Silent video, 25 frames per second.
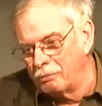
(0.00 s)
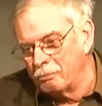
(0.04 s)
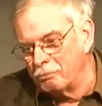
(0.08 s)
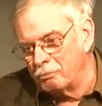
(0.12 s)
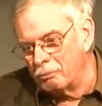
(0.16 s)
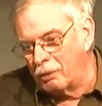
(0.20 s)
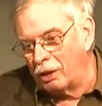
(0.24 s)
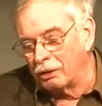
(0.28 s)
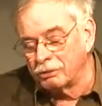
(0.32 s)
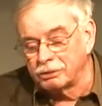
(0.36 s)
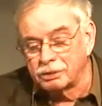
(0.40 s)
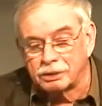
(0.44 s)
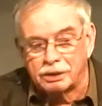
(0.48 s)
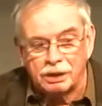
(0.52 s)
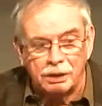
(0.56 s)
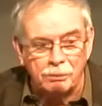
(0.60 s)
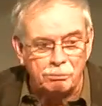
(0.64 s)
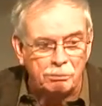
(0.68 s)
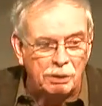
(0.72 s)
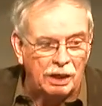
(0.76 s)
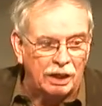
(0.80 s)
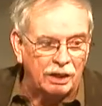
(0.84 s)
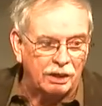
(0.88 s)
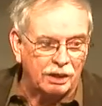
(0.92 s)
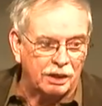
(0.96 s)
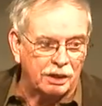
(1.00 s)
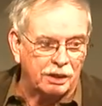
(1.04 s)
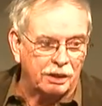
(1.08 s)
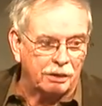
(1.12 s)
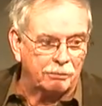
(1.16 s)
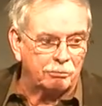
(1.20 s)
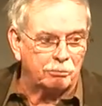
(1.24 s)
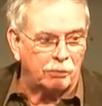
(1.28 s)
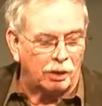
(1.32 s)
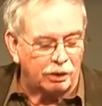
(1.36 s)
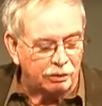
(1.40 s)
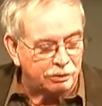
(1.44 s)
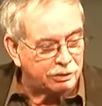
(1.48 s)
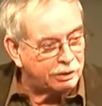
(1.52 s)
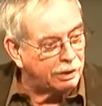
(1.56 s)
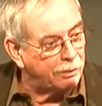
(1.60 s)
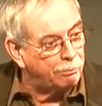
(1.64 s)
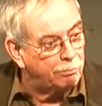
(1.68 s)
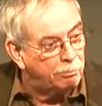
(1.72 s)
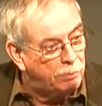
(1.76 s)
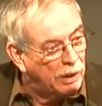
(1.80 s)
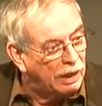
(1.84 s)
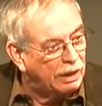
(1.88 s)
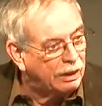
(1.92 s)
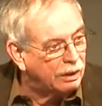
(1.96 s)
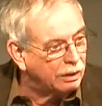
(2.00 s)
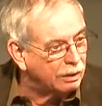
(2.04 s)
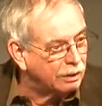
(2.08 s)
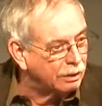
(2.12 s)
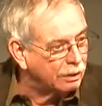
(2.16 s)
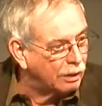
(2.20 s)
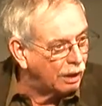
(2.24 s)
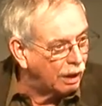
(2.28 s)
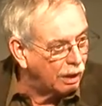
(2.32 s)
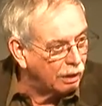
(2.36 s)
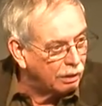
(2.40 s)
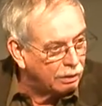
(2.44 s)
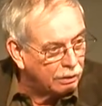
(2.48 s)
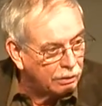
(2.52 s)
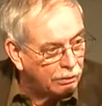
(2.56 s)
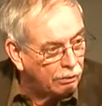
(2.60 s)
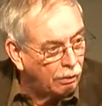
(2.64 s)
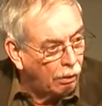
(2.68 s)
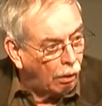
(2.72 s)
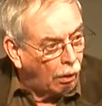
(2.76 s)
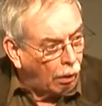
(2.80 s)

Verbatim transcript: multi million and multi billion dollar